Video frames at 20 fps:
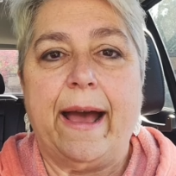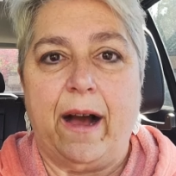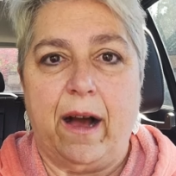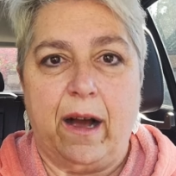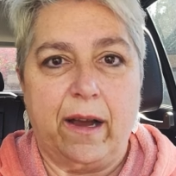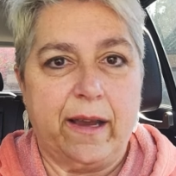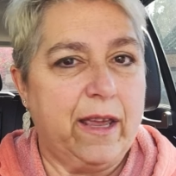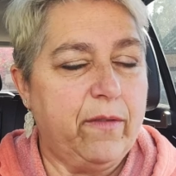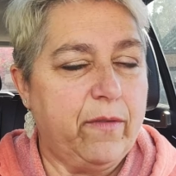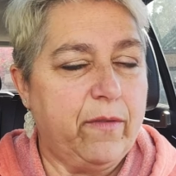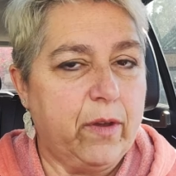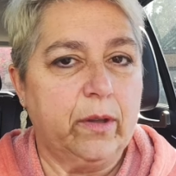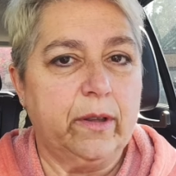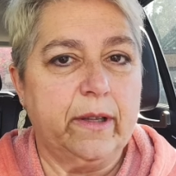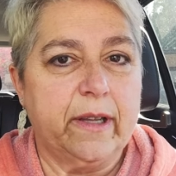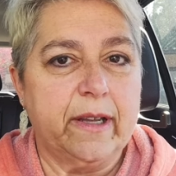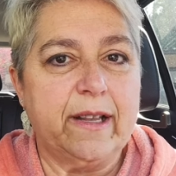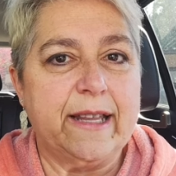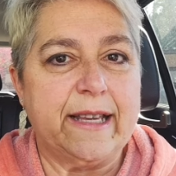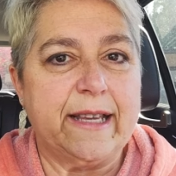I'll give you a
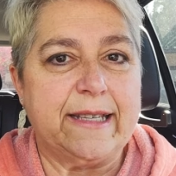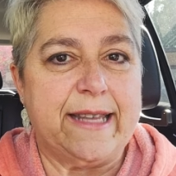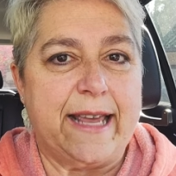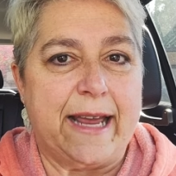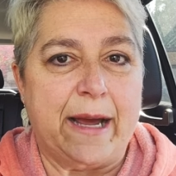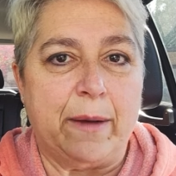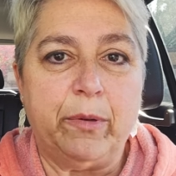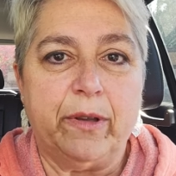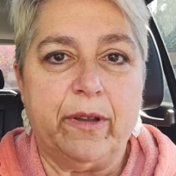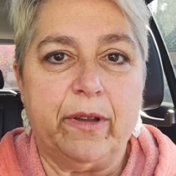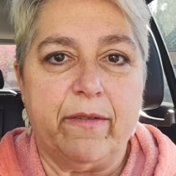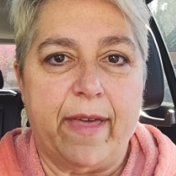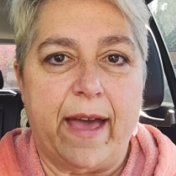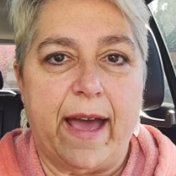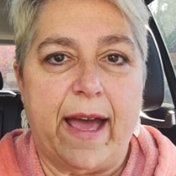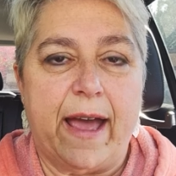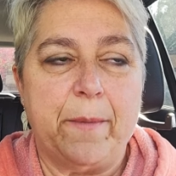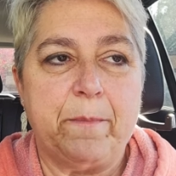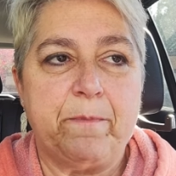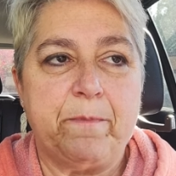little example of
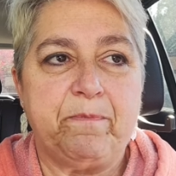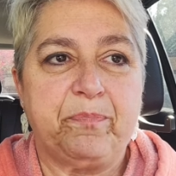that.